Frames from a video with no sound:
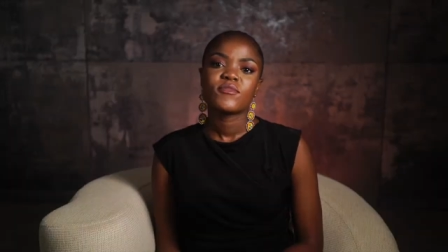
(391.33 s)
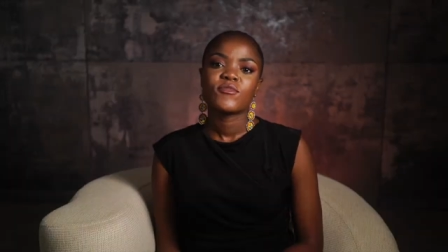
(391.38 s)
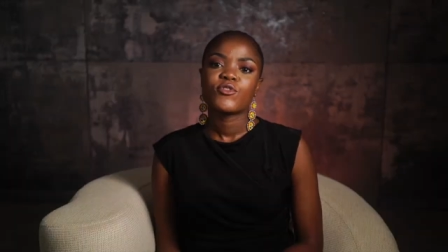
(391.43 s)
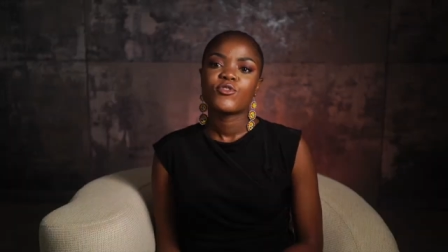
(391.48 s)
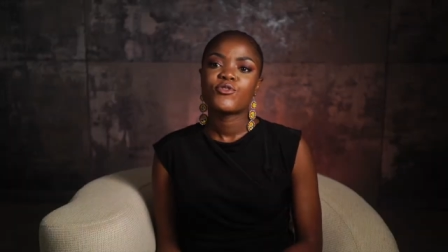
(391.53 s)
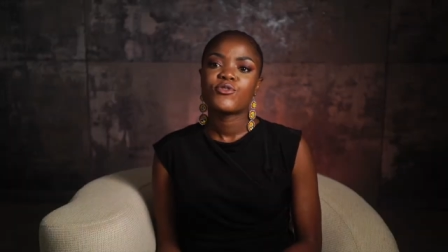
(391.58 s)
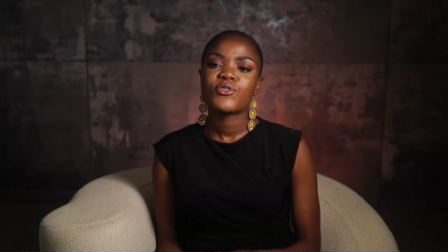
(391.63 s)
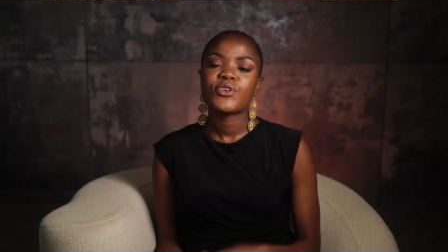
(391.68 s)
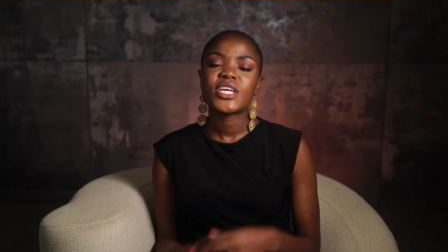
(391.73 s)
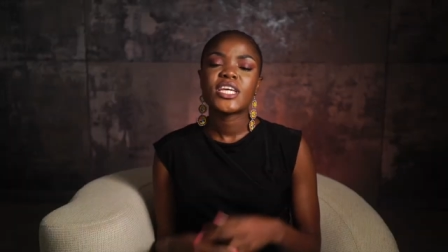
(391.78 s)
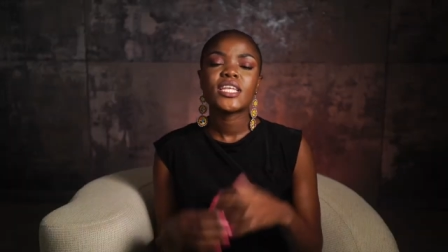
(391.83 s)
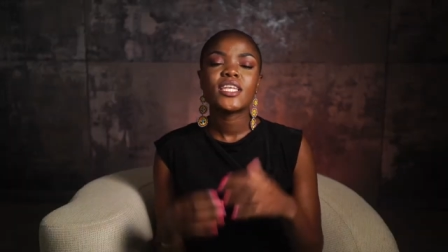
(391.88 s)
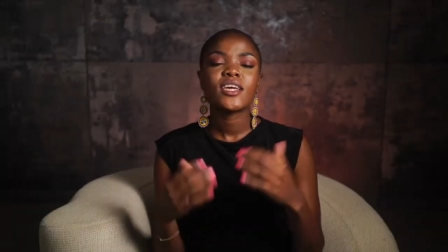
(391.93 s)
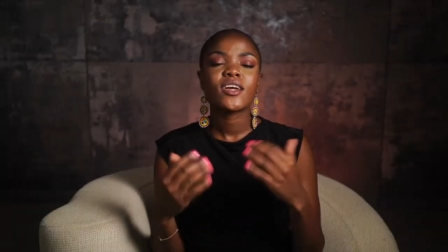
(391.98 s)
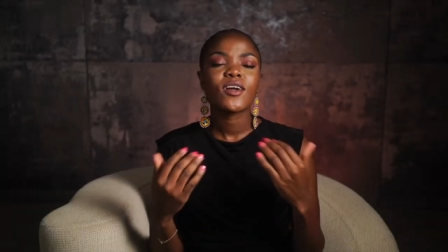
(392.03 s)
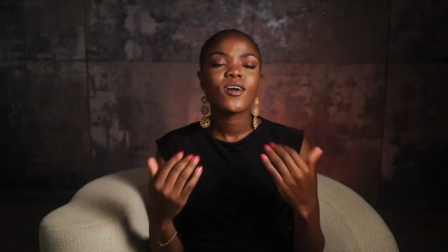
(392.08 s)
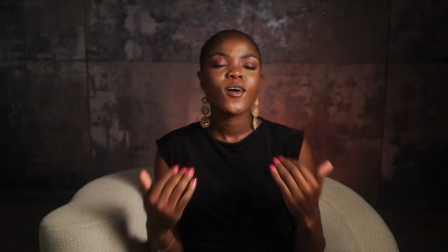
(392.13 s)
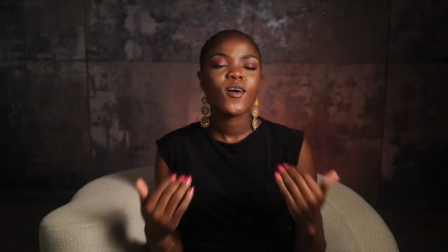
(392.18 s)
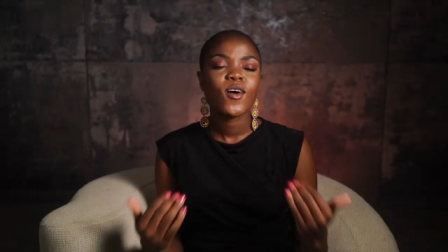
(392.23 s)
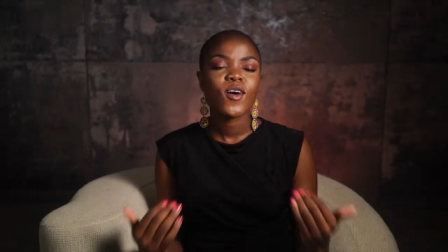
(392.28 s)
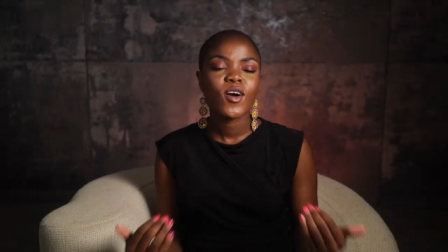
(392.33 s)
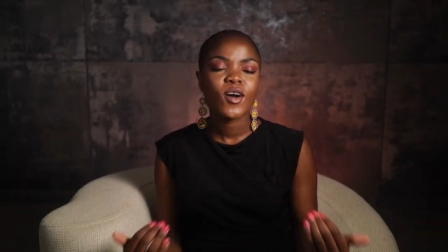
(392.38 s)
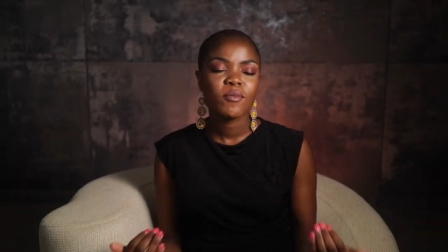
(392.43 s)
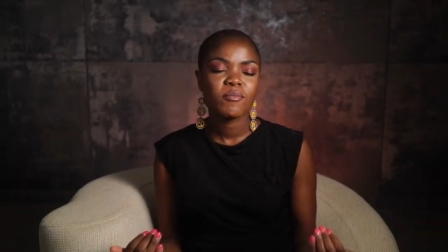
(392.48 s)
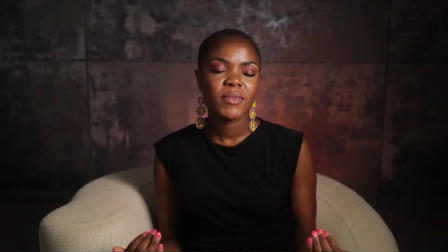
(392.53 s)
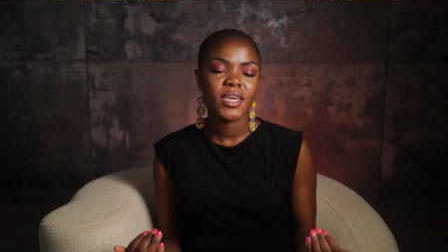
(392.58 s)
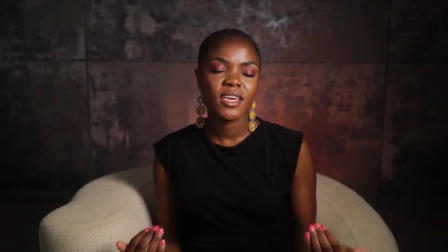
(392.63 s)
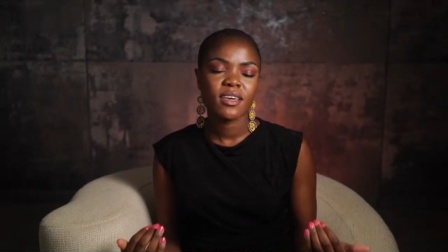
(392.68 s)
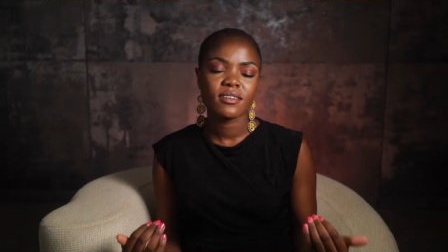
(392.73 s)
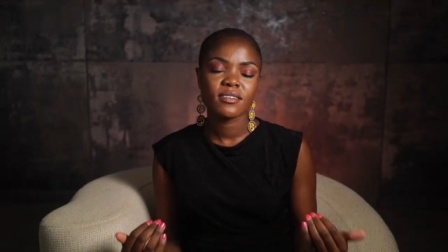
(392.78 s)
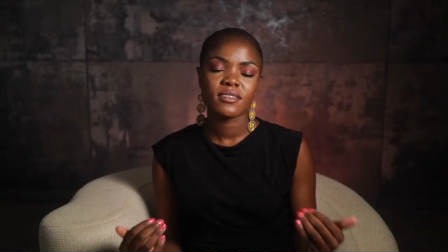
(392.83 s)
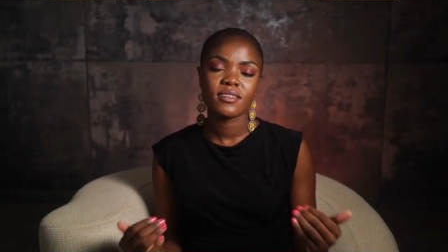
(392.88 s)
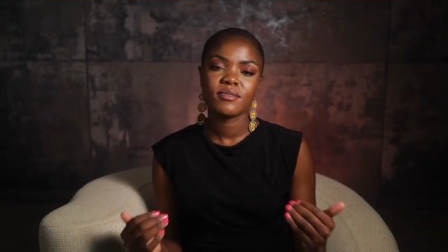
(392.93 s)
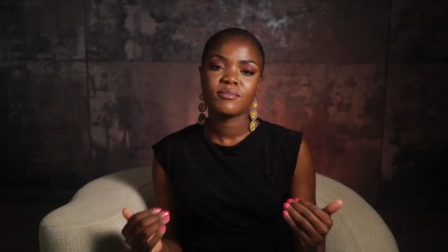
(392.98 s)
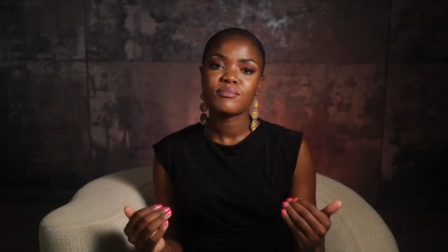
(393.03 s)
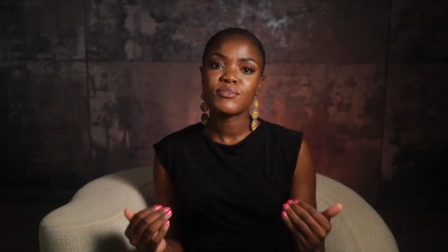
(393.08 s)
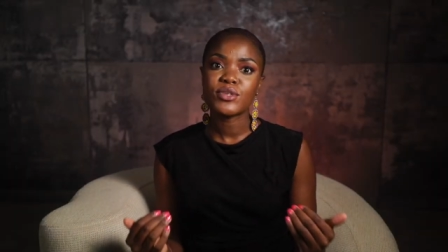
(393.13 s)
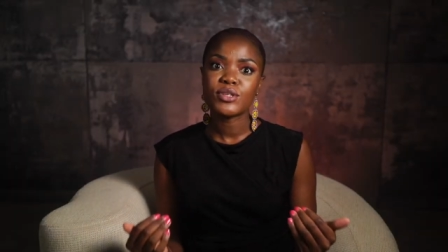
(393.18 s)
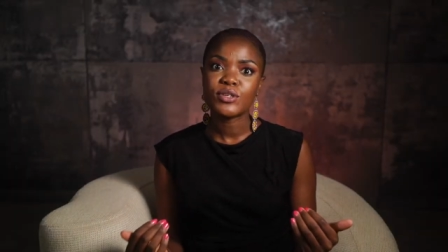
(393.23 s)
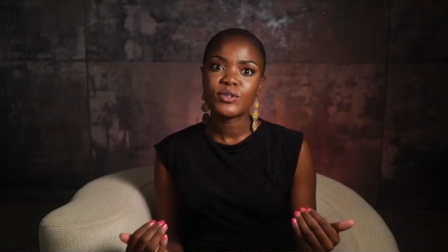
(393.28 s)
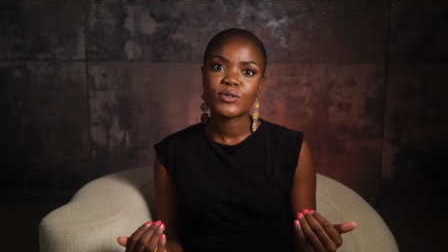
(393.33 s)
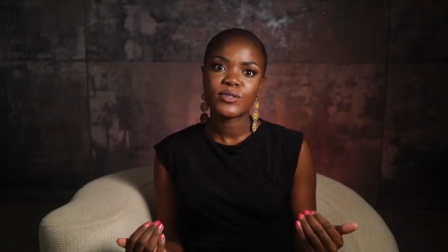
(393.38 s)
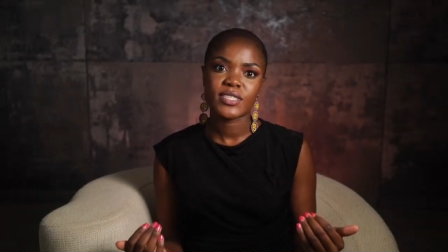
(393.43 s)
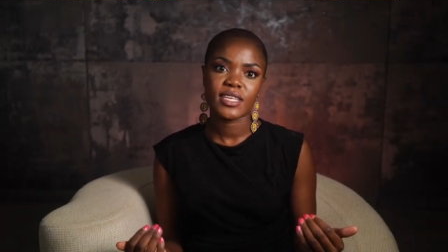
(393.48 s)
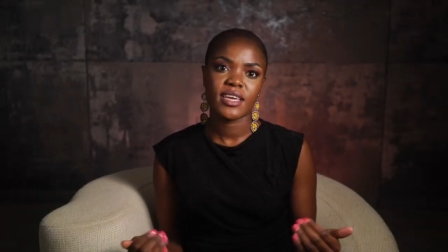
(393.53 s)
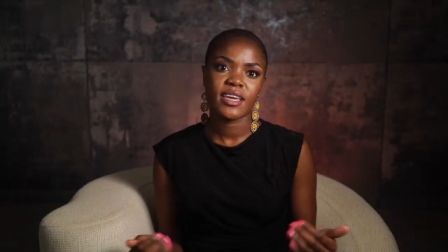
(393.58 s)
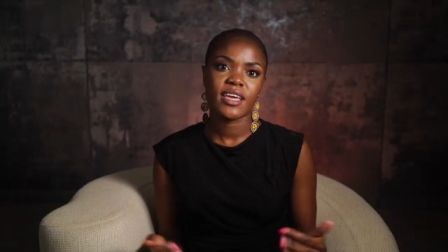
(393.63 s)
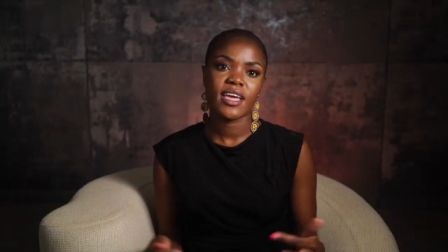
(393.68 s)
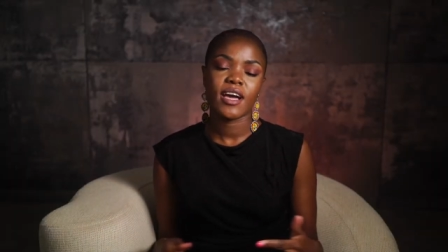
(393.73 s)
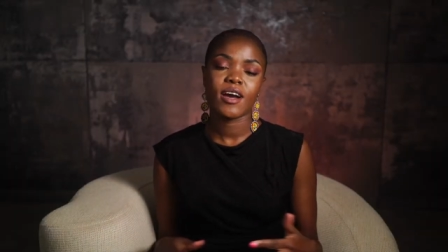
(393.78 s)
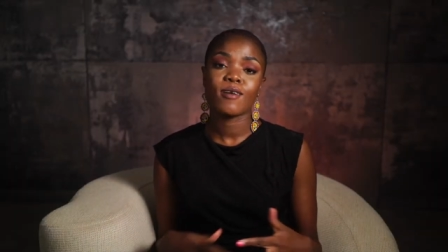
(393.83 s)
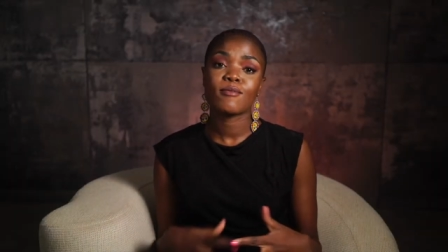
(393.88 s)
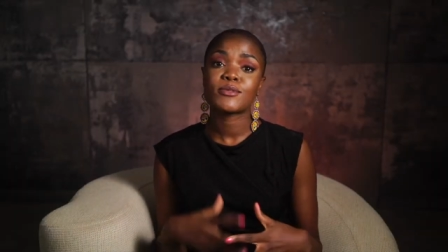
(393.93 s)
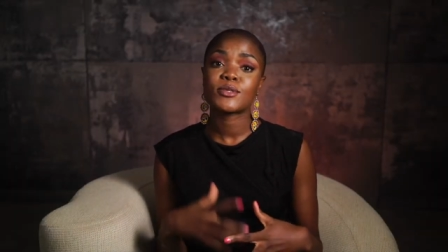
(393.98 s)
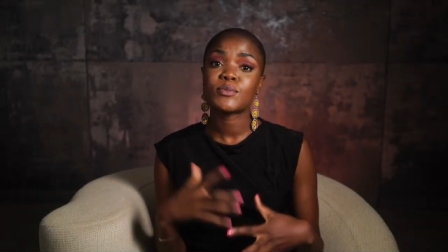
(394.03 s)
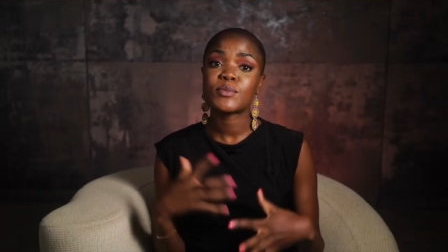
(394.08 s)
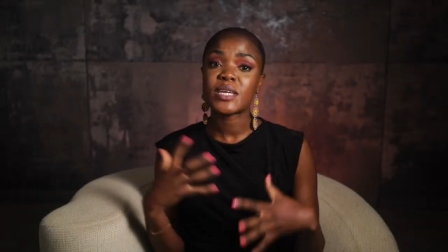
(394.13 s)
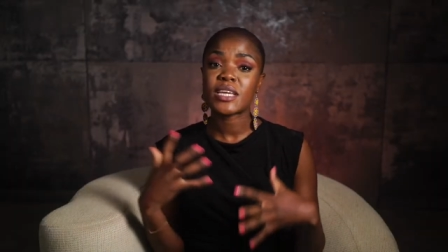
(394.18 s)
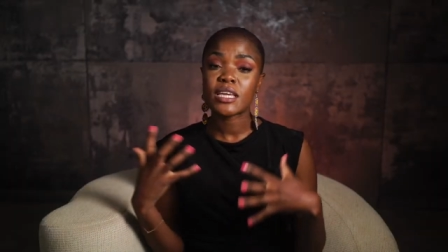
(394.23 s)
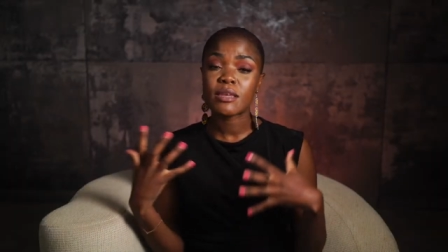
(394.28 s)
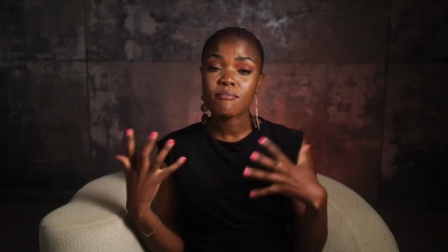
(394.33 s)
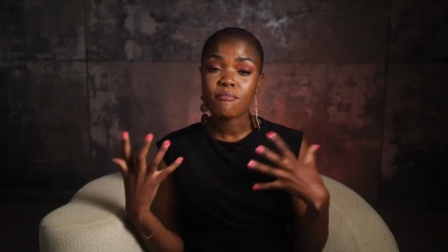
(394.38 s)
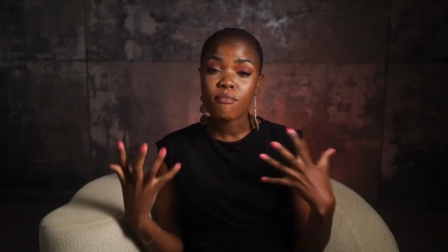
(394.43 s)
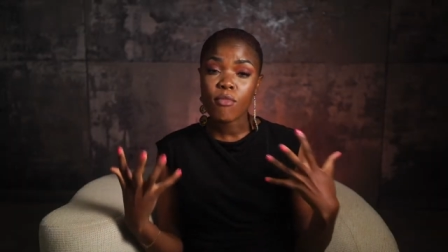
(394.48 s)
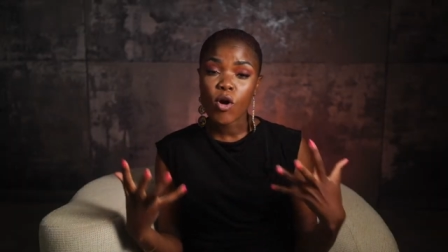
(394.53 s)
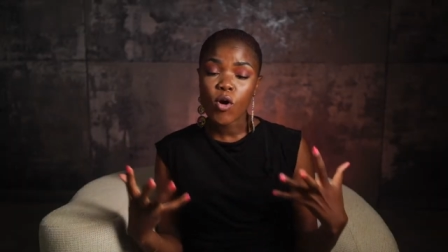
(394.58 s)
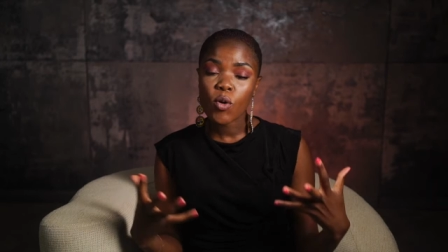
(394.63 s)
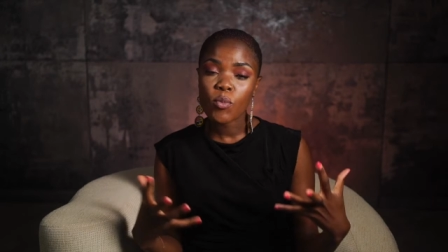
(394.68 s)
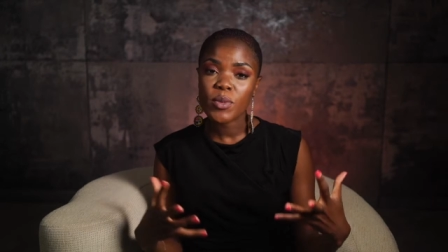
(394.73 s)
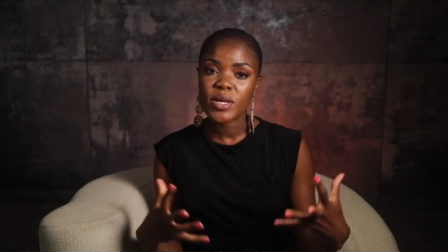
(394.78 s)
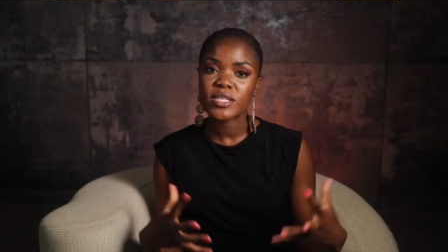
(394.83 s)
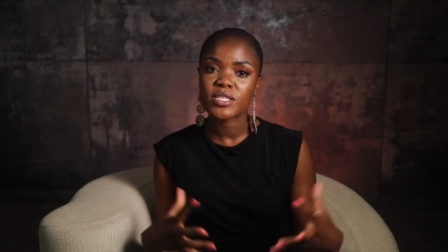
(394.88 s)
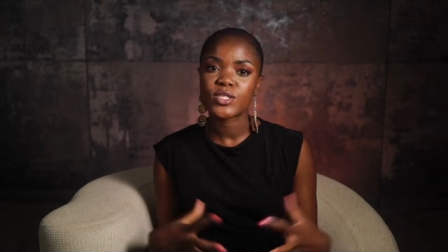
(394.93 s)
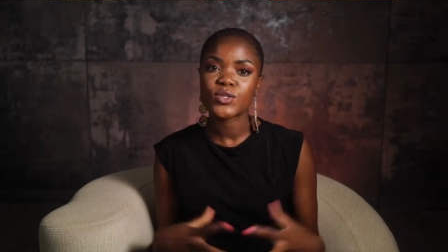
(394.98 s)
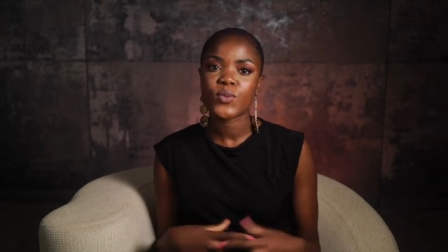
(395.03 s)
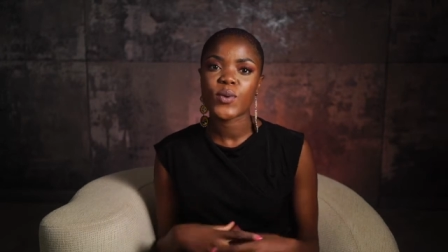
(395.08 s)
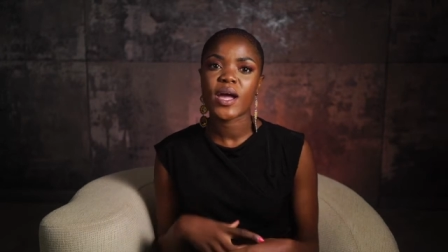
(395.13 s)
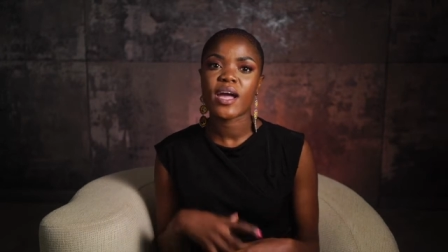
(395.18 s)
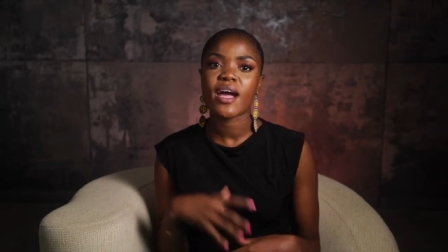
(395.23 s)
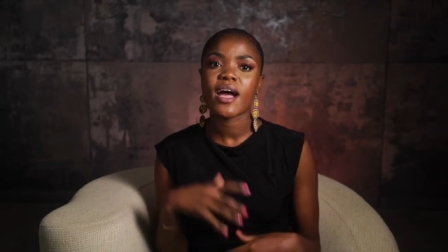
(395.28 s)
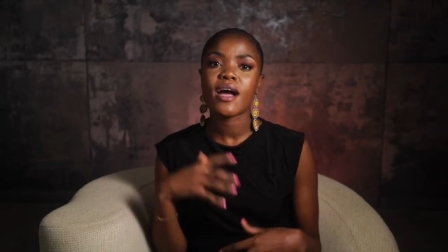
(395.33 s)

really calming music helps me in moments where